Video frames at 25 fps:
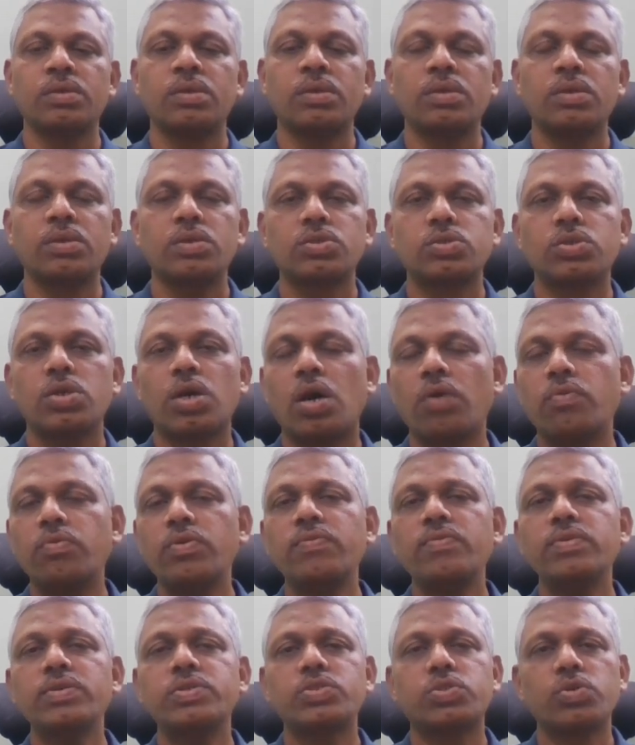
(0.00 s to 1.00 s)
So how do
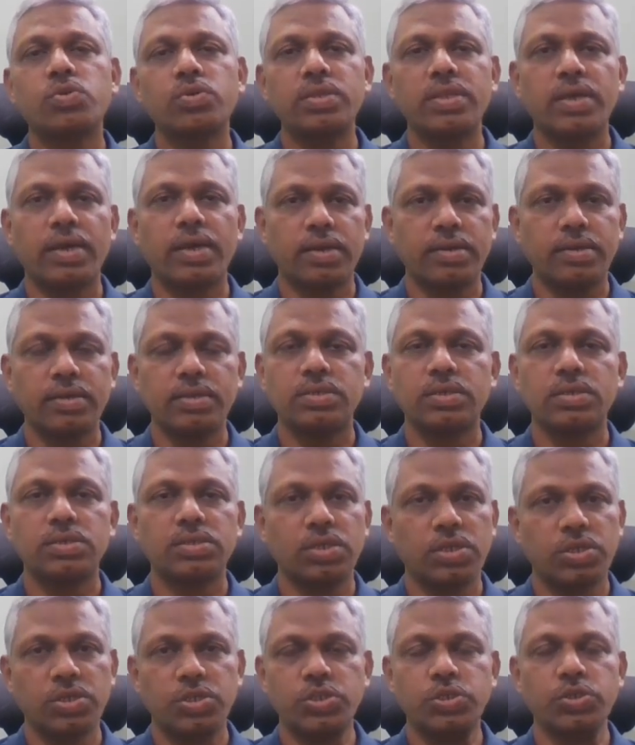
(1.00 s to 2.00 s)
we store the address is an
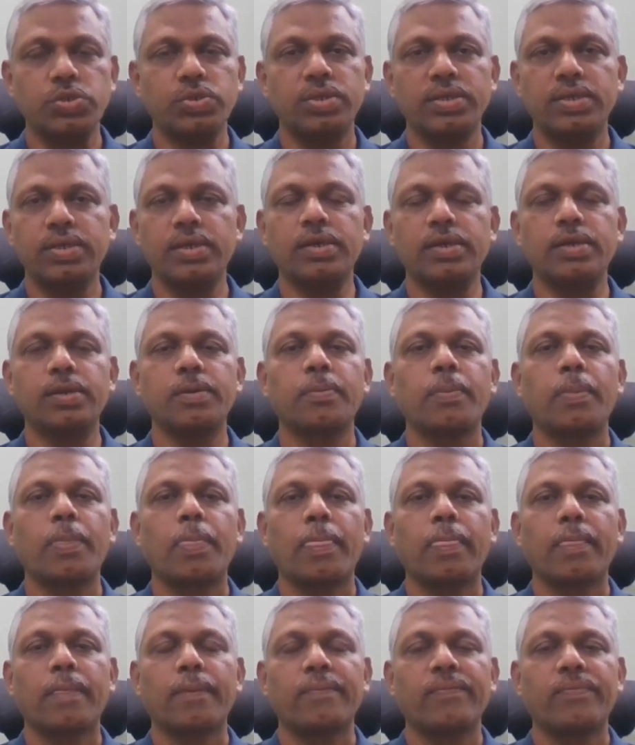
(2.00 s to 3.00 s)
issue here.
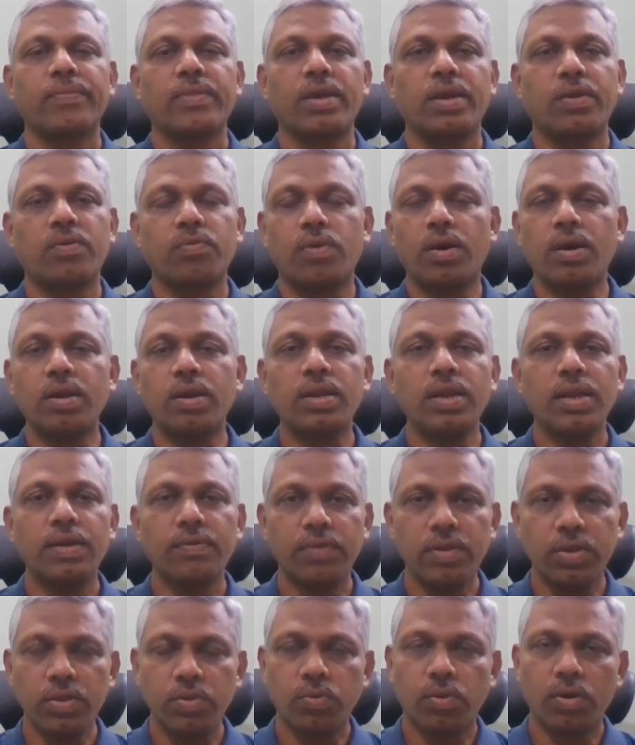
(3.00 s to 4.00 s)
At what level
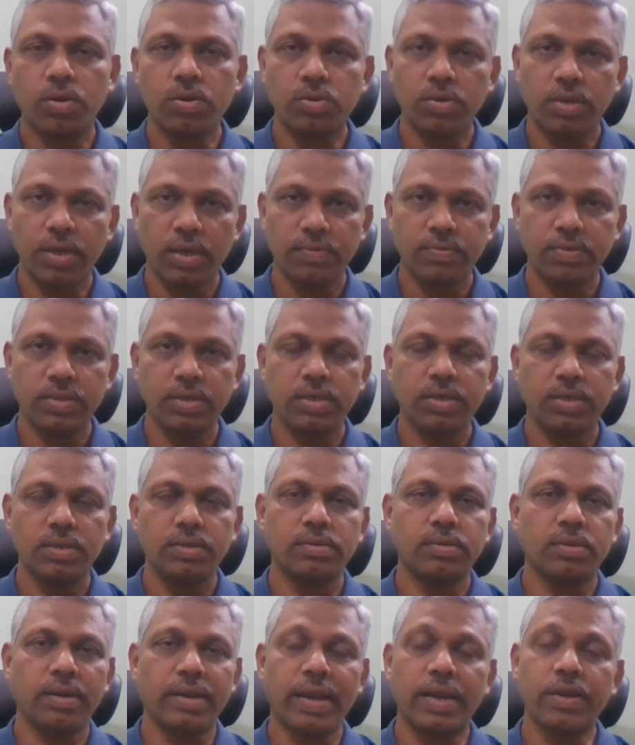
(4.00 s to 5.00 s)
you want to have the
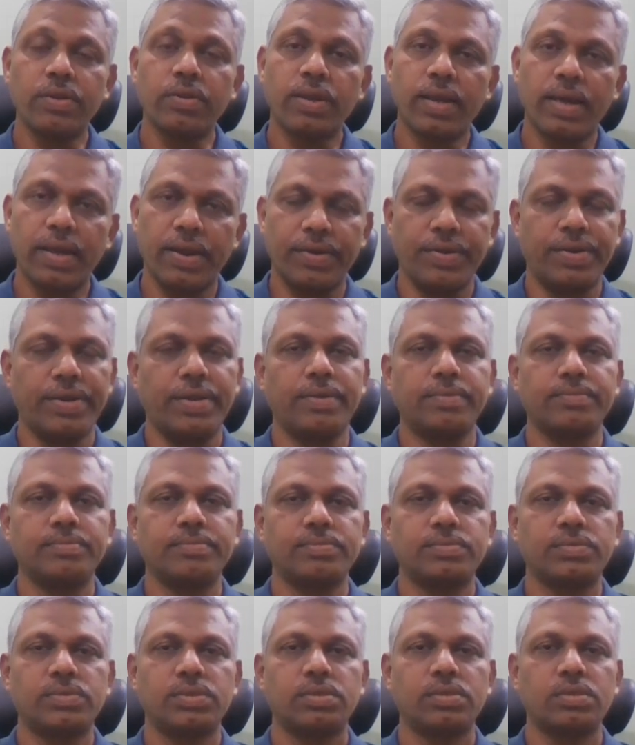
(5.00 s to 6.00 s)
granularity
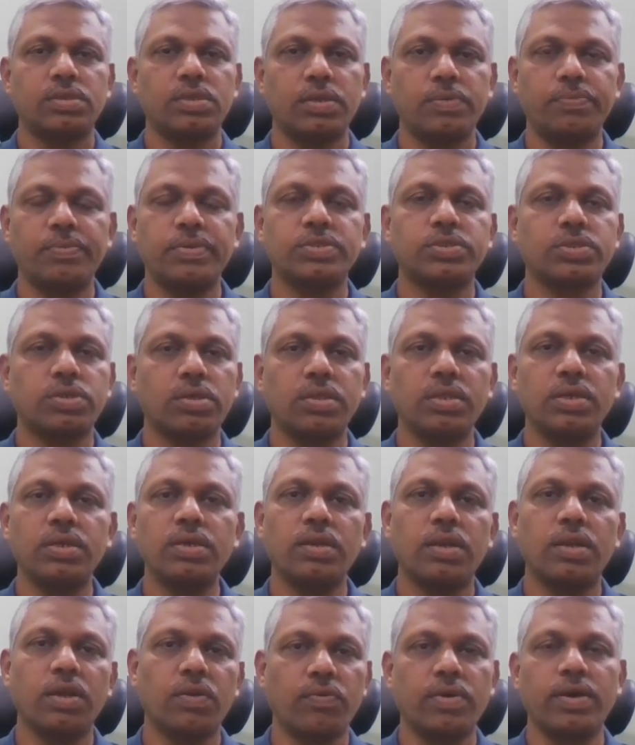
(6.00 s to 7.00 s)
depends on the
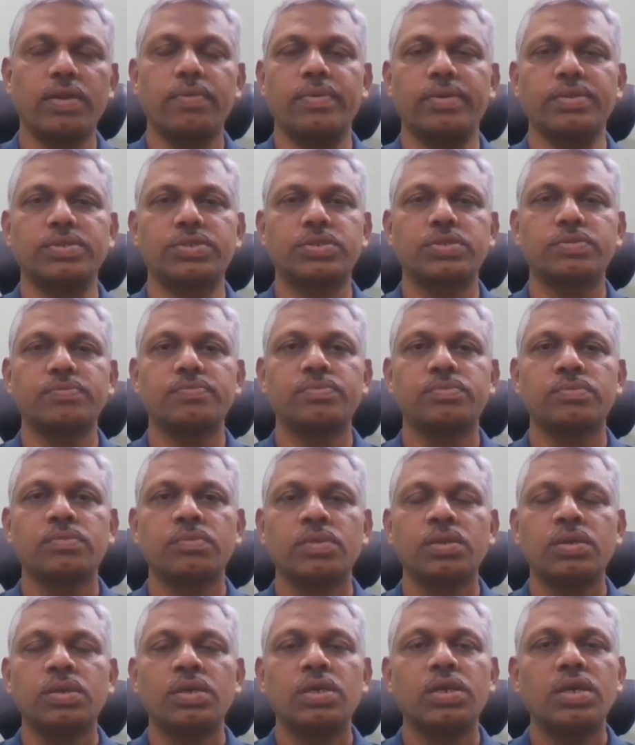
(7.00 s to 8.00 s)
requirements.
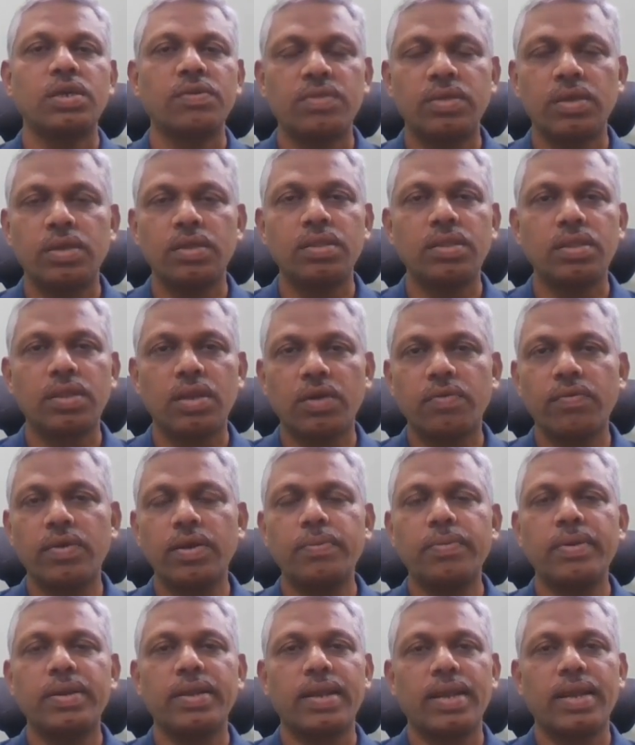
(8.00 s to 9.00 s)
In the
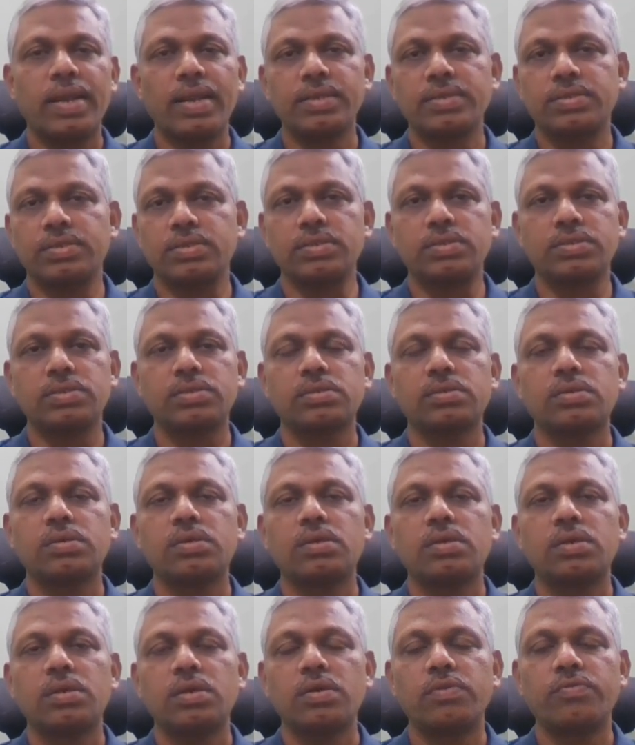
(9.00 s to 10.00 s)
requirement analysis,
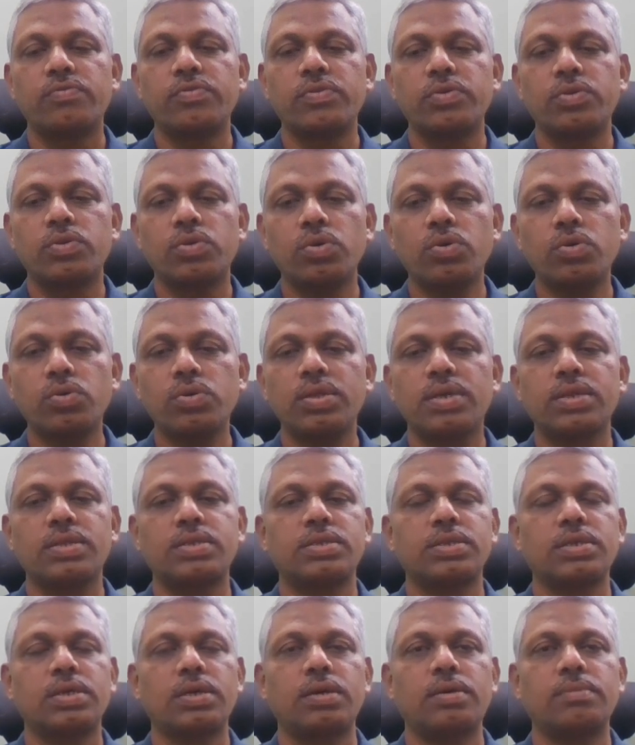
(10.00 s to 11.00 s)
if you know
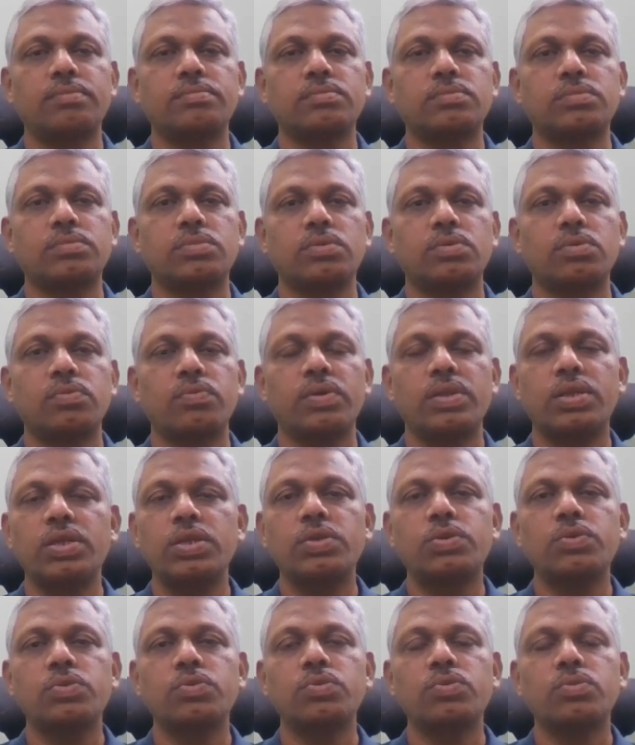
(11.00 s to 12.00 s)
that we need
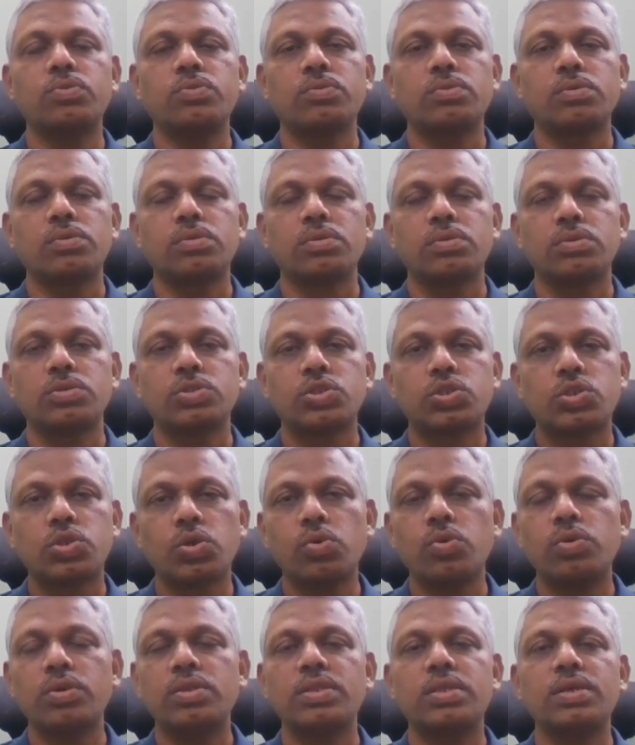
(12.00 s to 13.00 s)
to
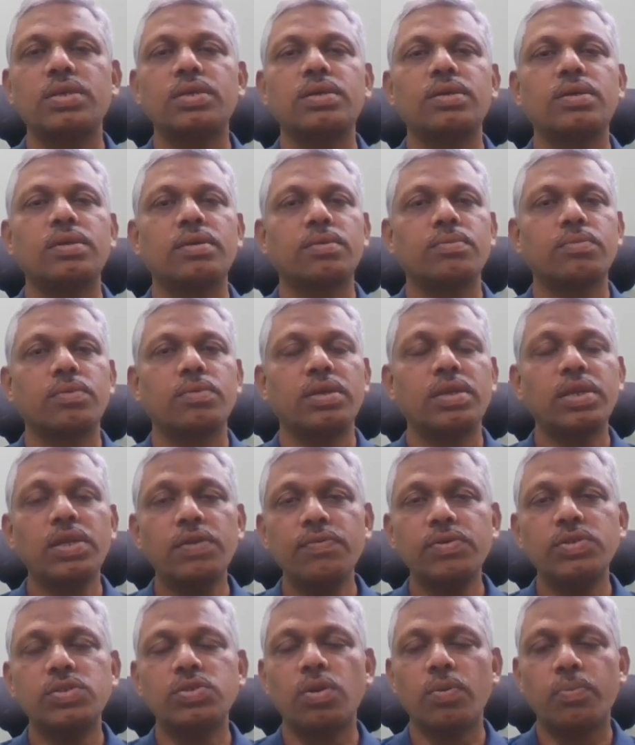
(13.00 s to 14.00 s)
store the
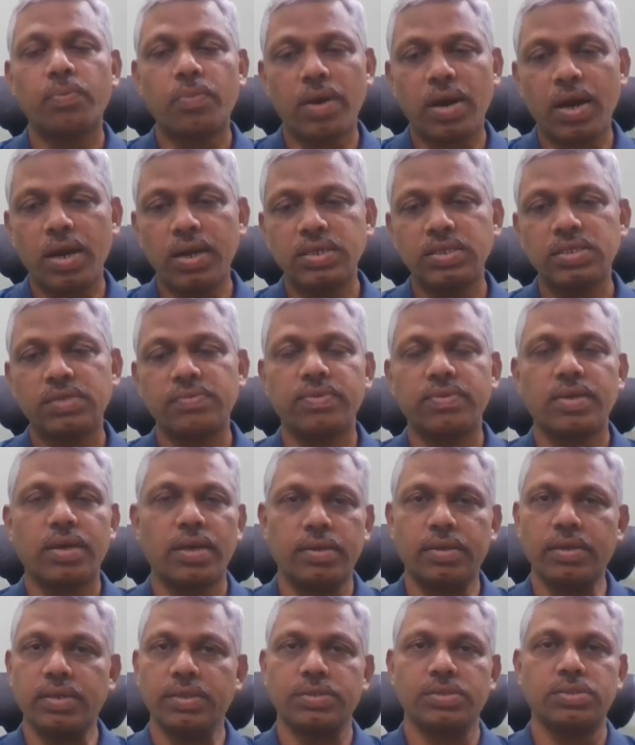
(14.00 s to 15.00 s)
individual parts of the
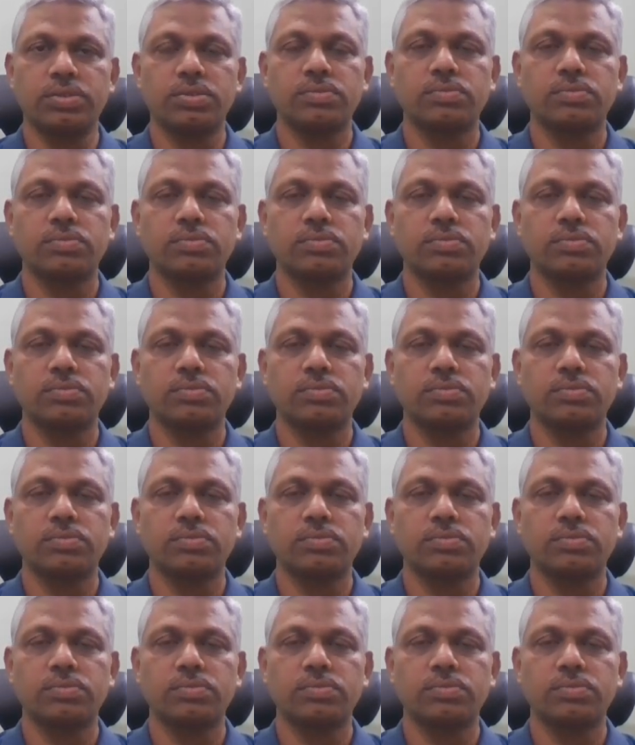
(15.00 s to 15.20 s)
address,